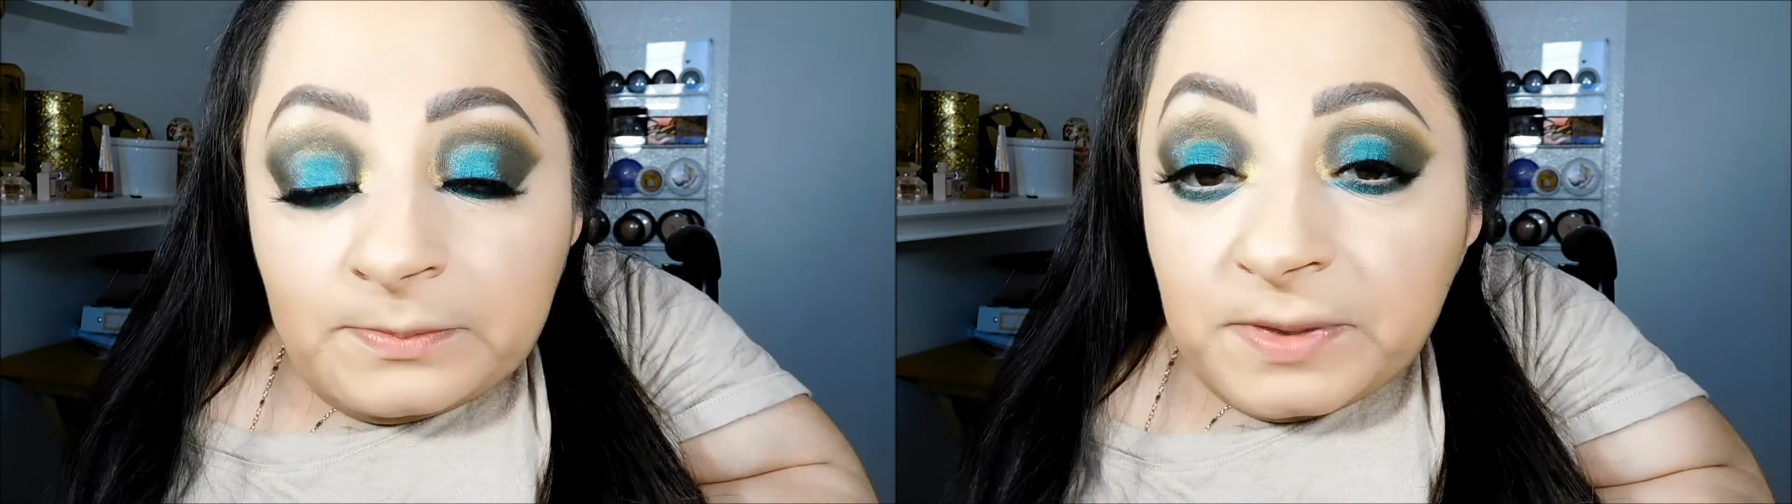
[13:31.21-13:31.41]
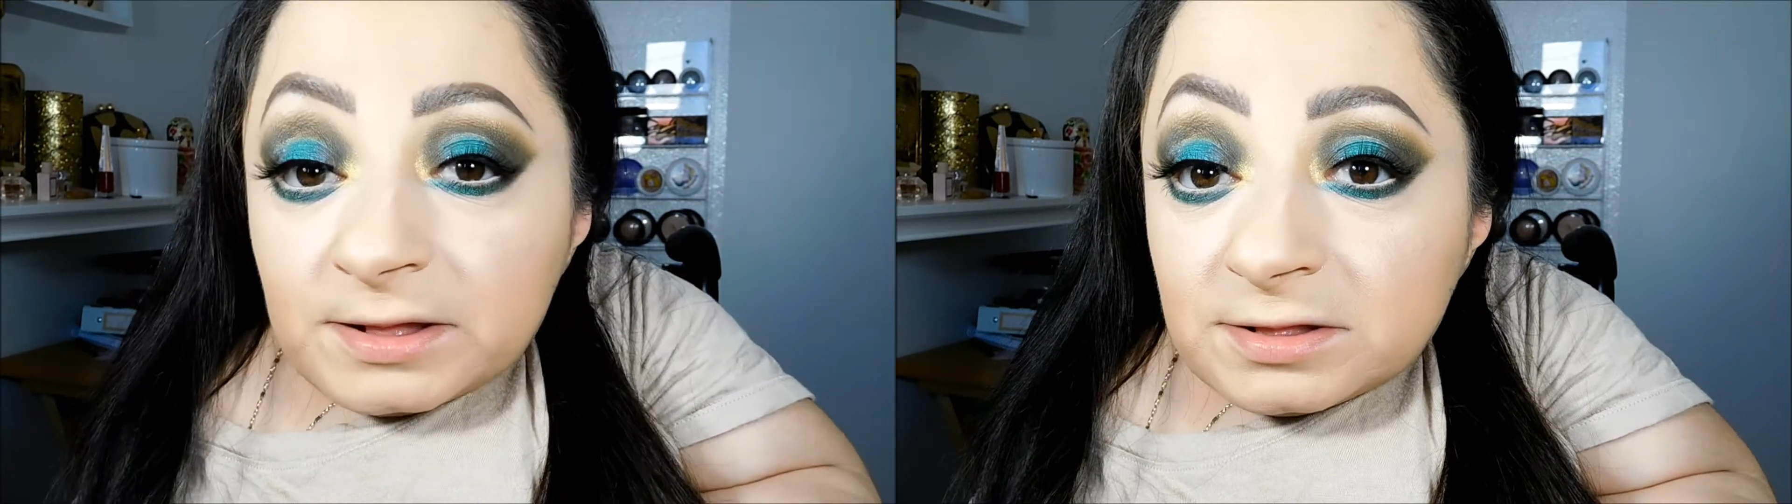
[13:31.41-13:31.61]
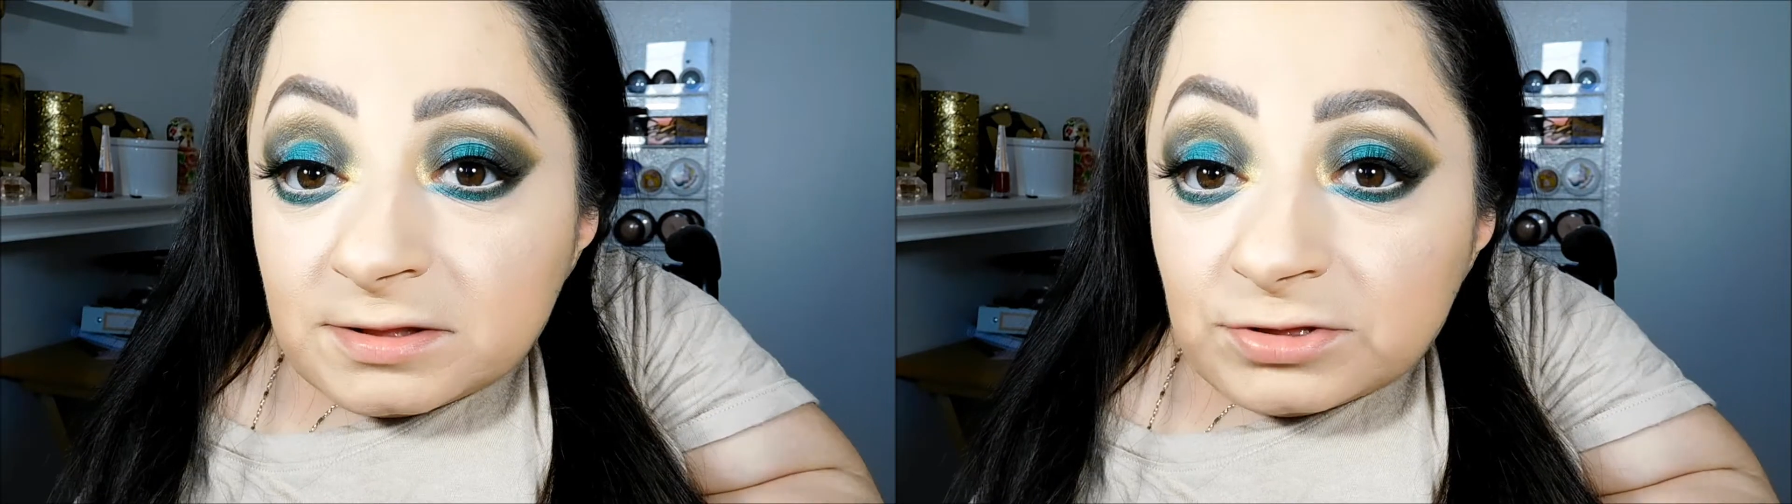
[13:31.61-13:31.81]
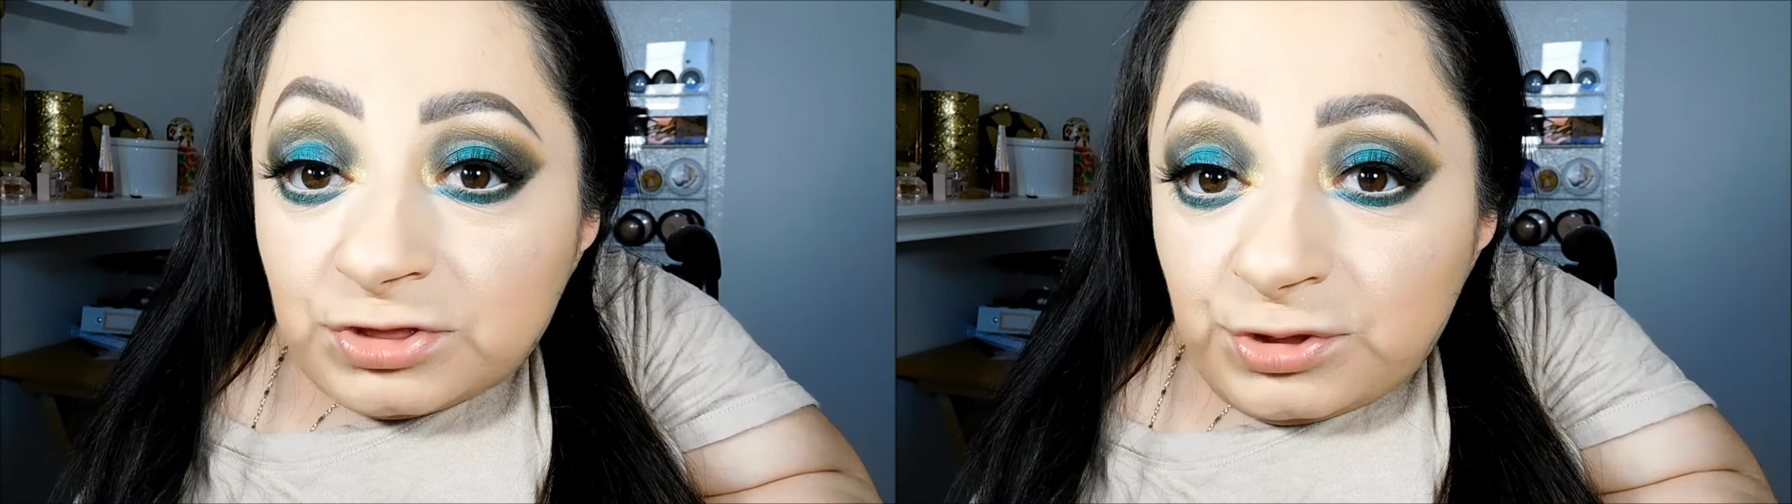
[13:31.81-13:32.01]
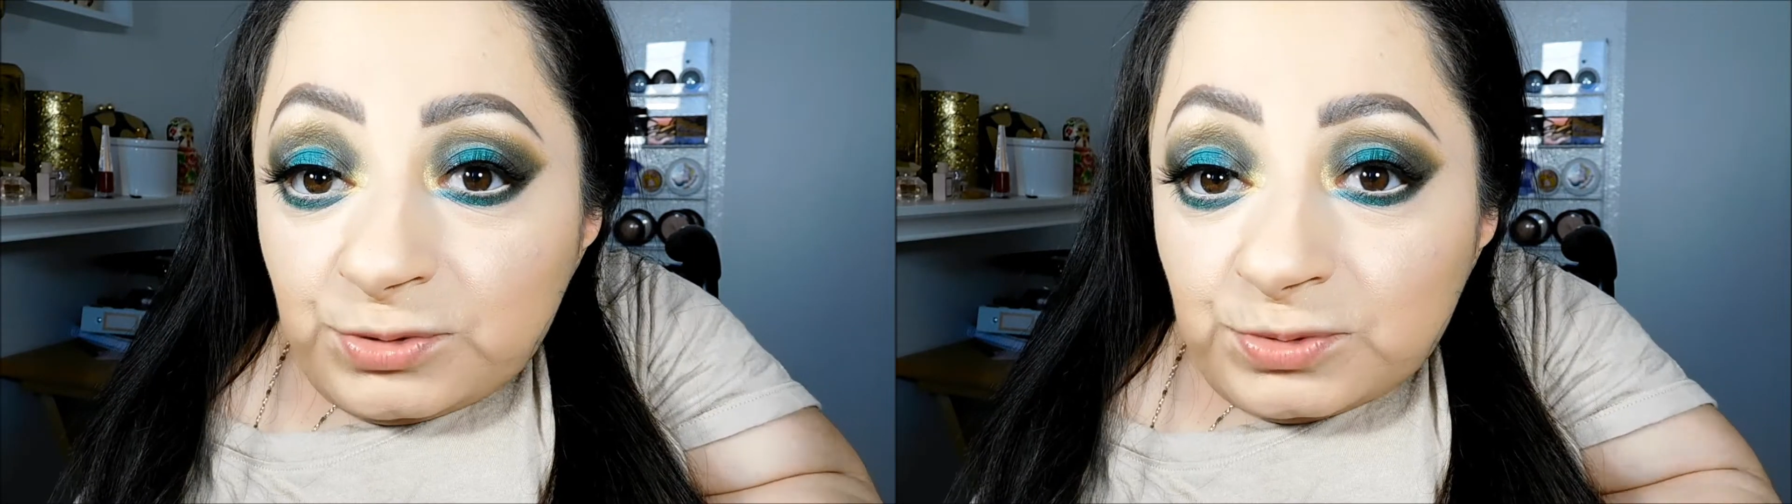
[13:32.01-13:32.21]
mix the
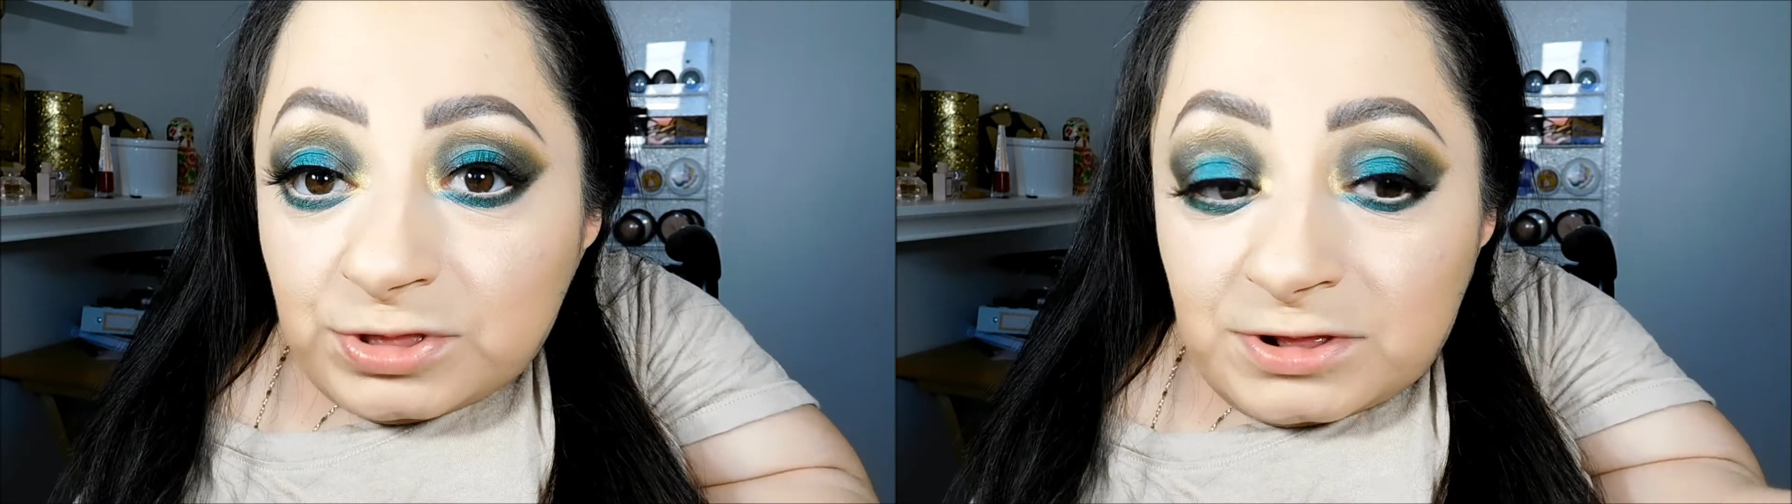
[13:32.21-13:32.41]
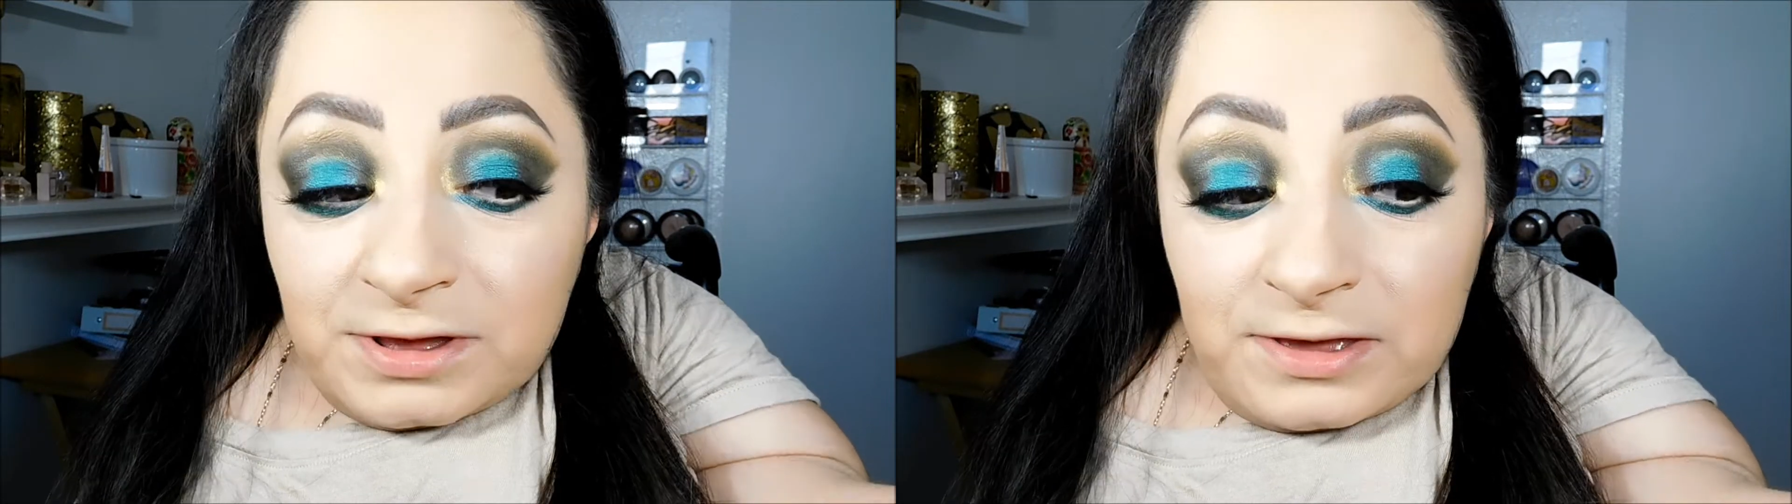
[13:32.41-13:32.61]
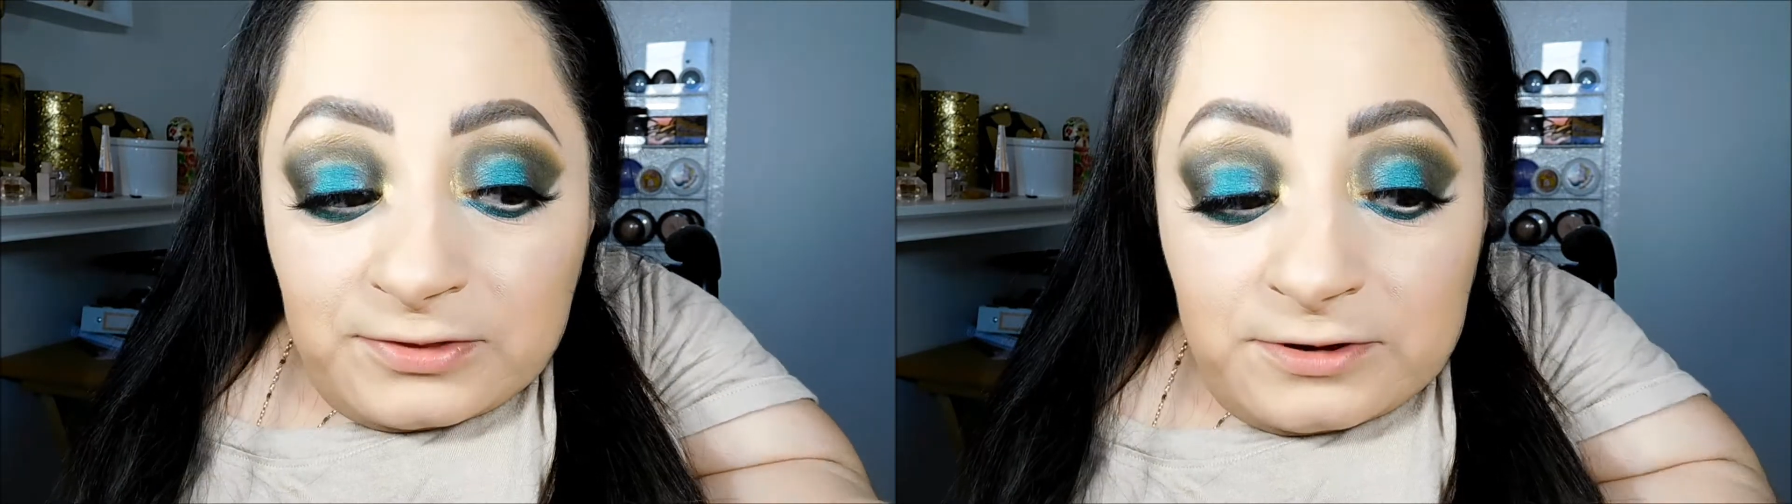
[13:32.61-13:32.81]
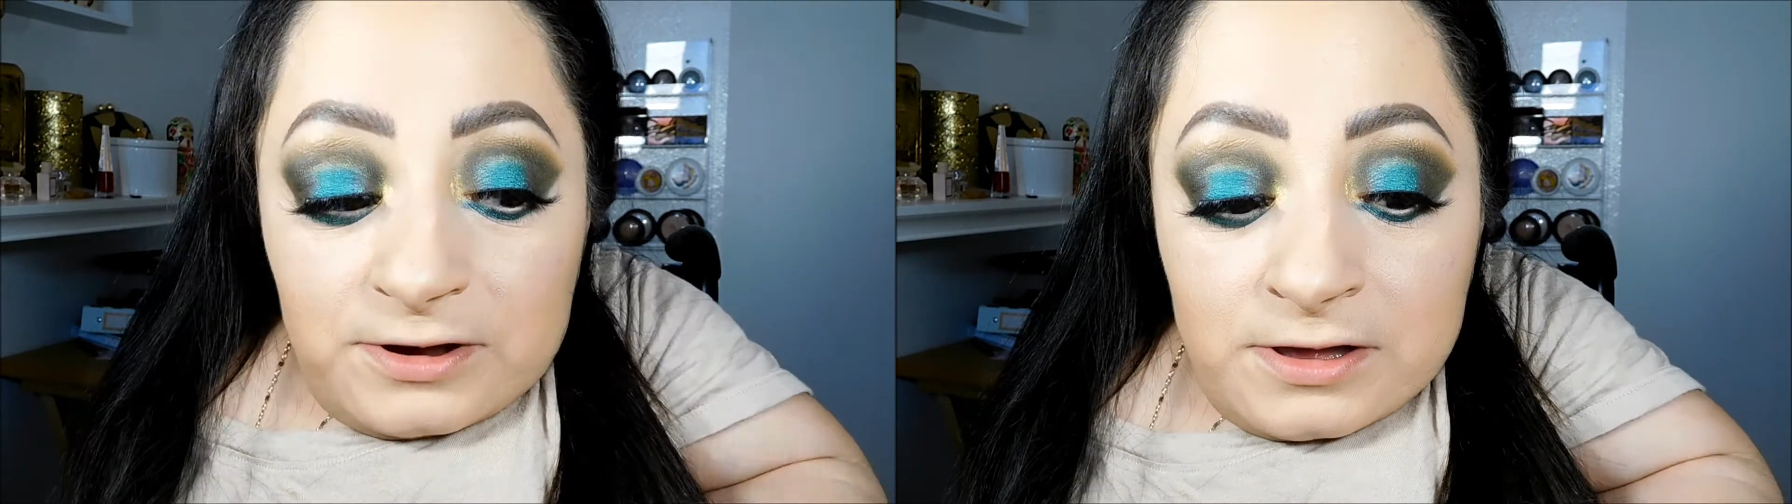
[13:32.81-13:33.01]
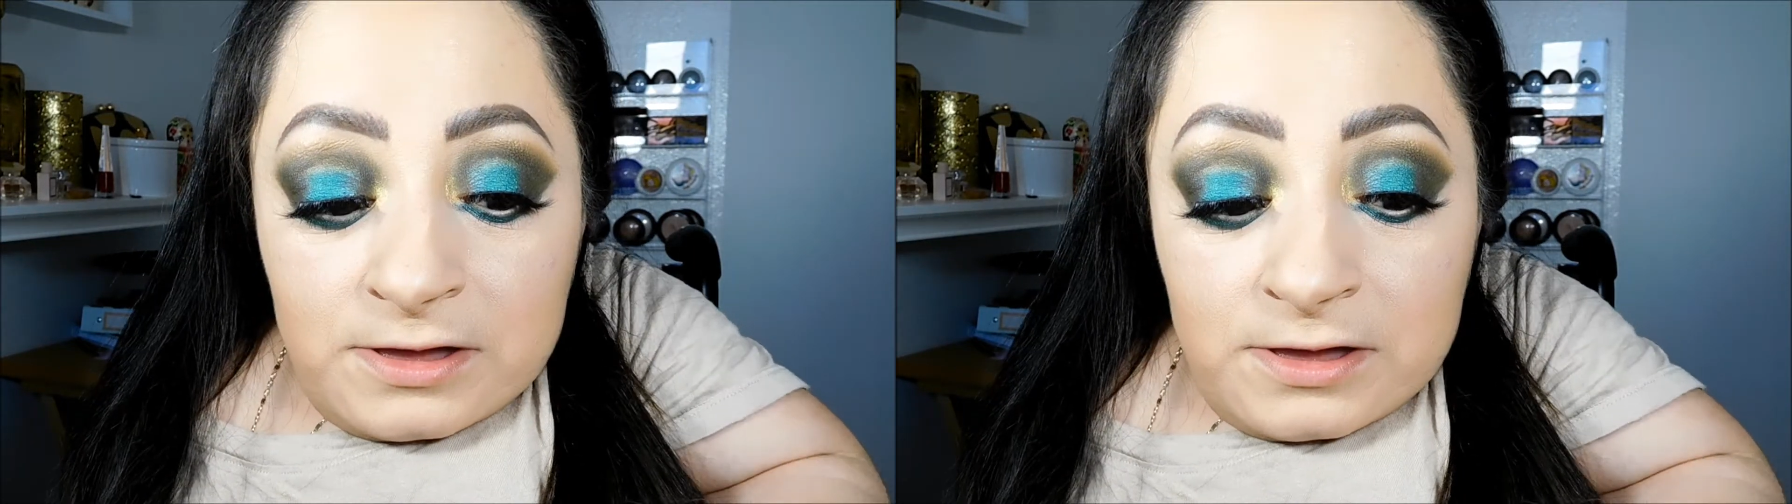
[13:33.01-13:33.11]
two together.